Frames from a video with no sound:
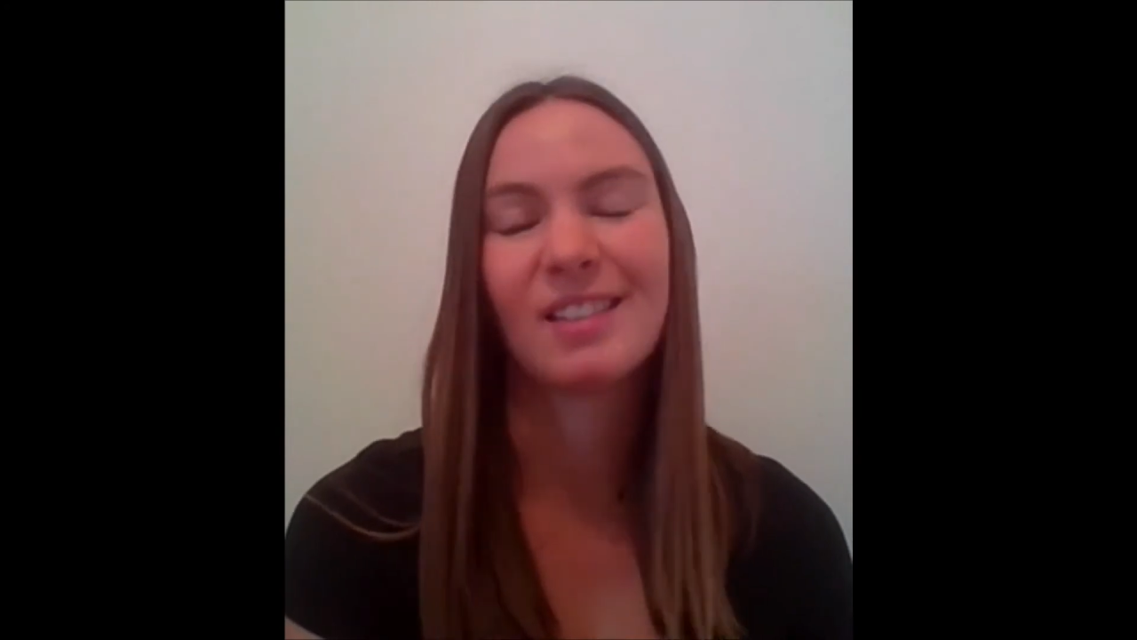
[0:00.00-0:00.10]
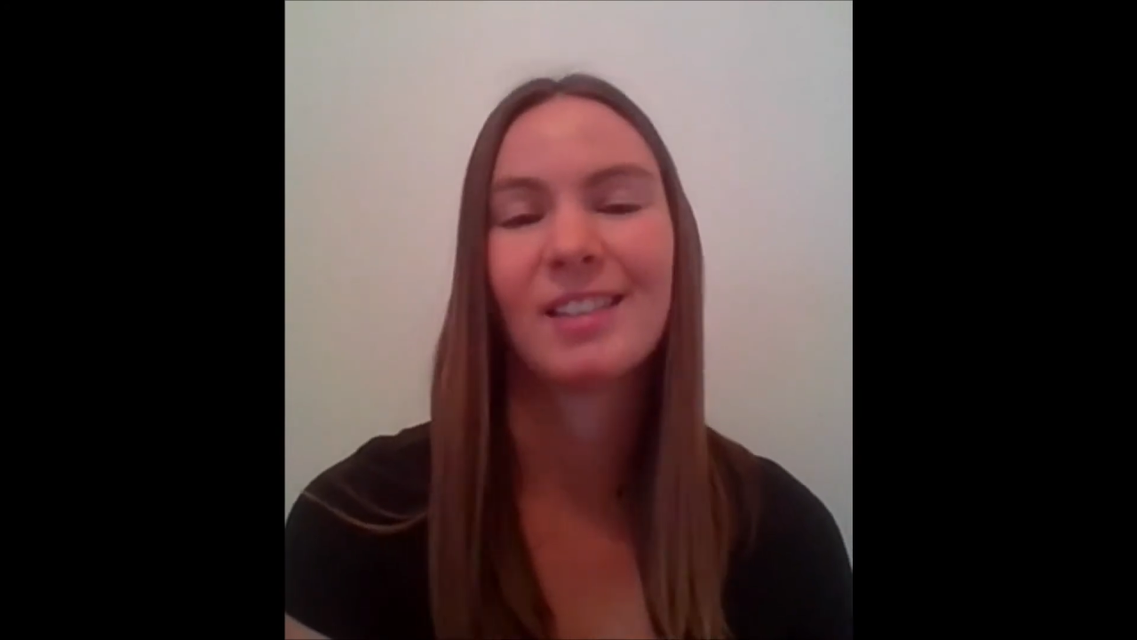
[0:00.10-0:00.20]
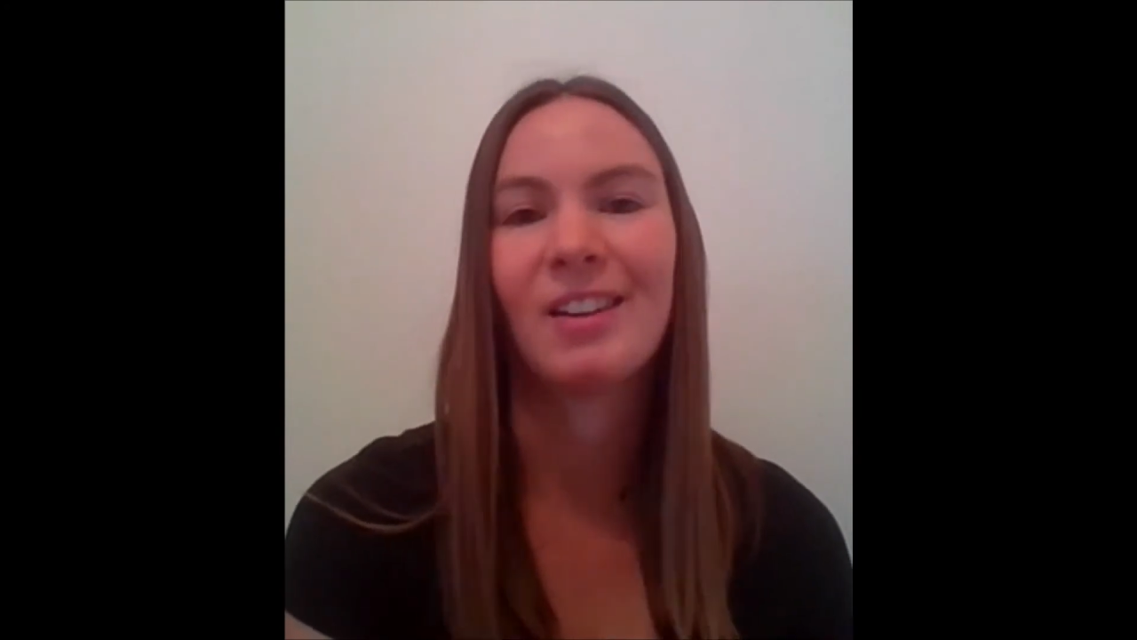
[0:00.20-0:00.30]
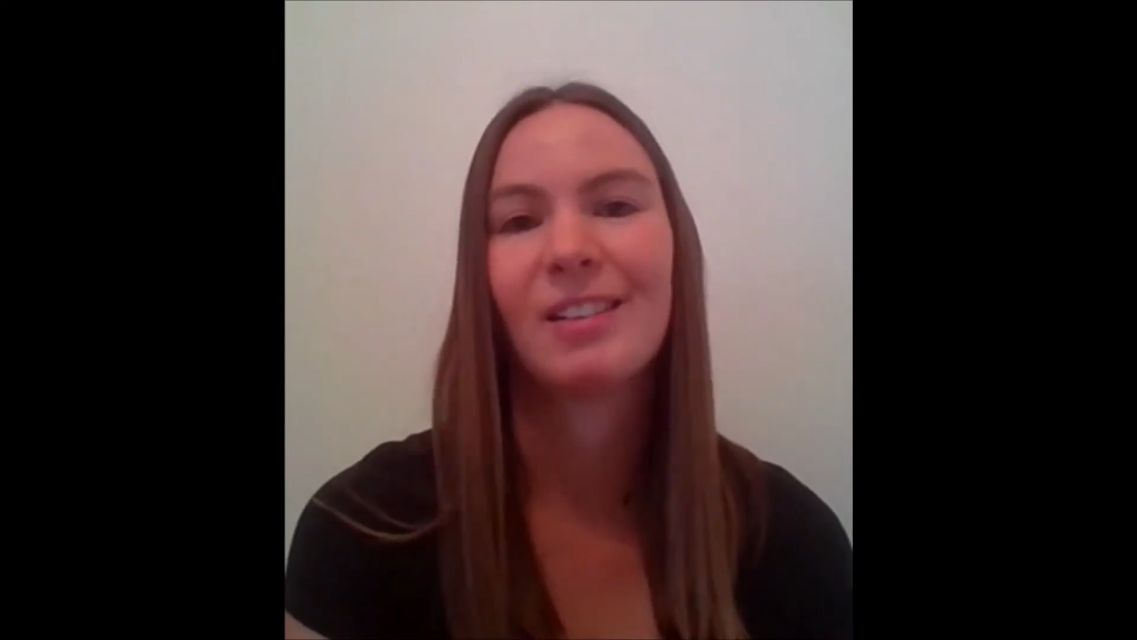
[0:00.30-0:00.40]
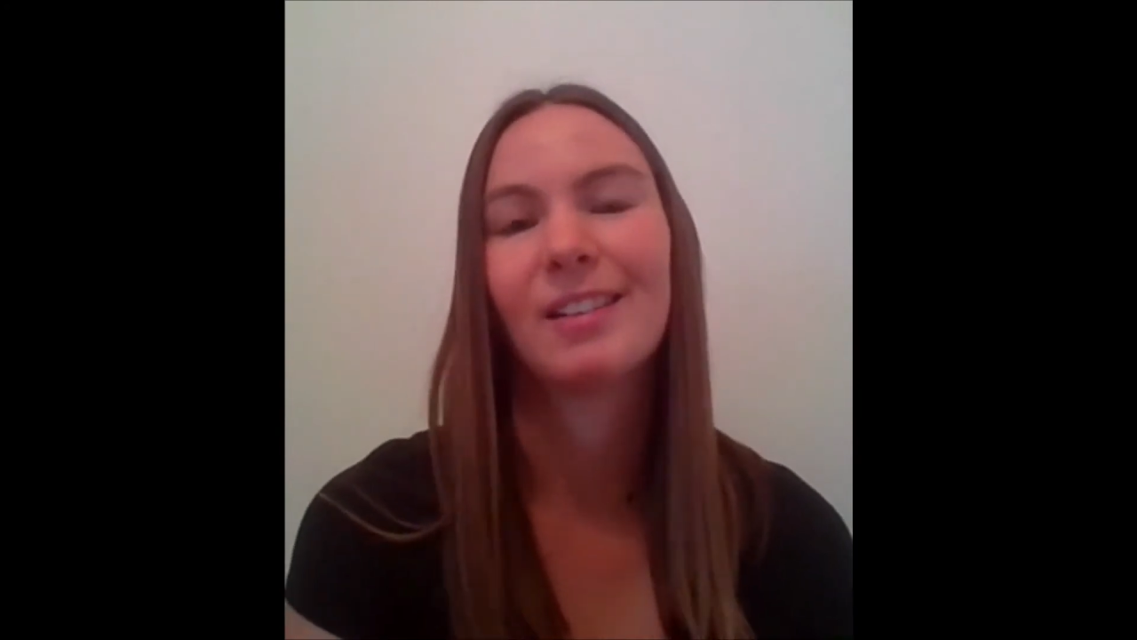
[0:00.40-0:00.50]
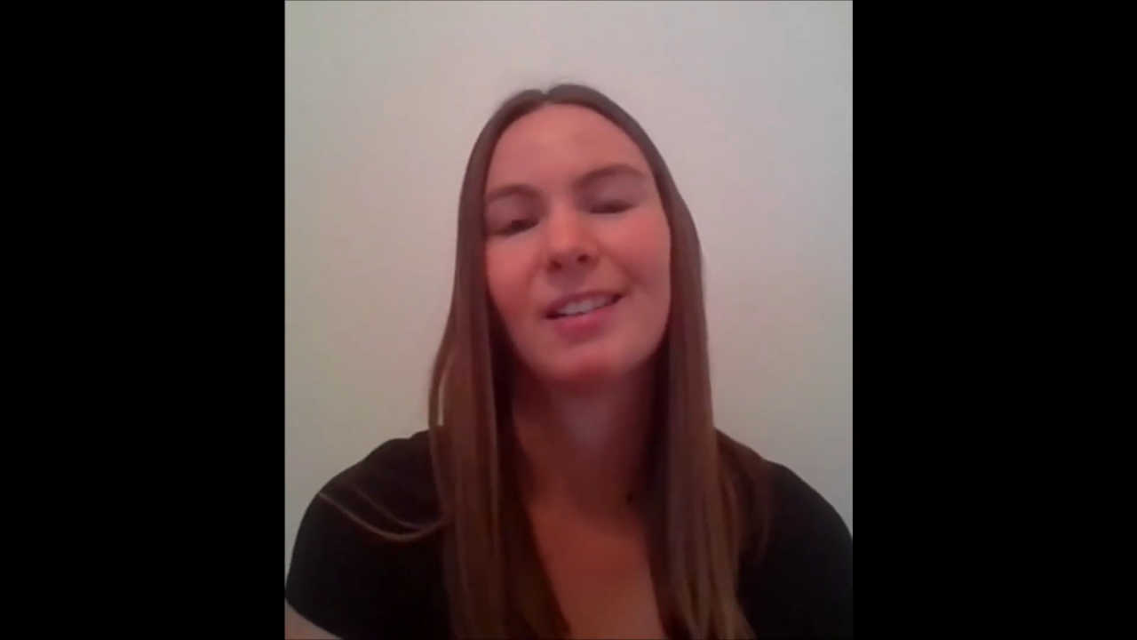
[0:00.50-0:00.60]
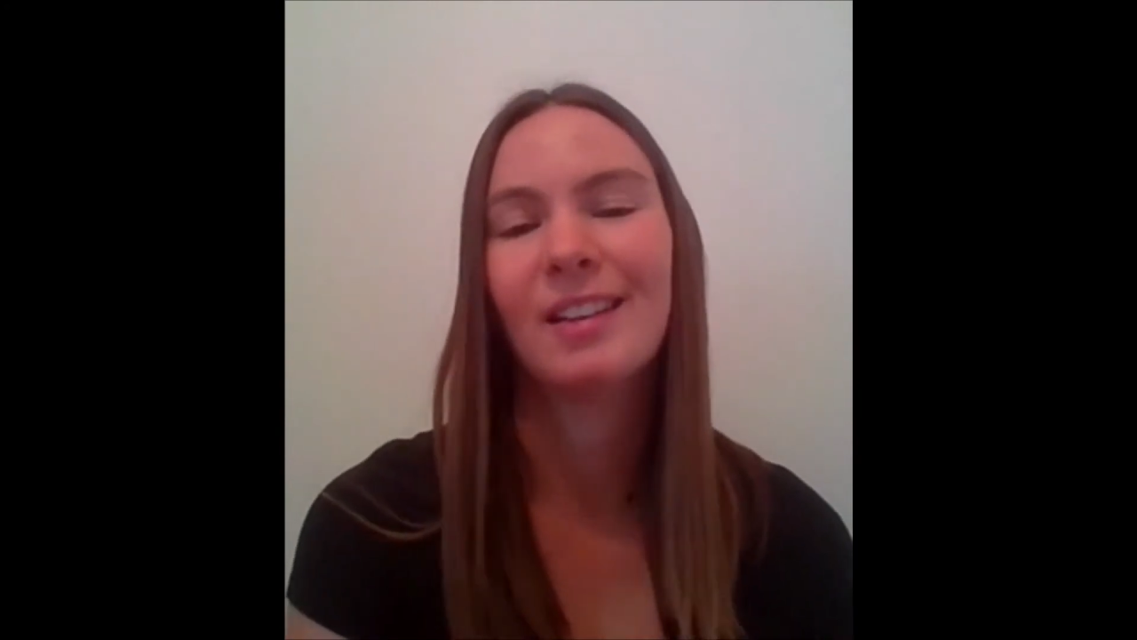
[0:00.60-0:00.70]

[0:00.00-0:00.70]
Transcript: So it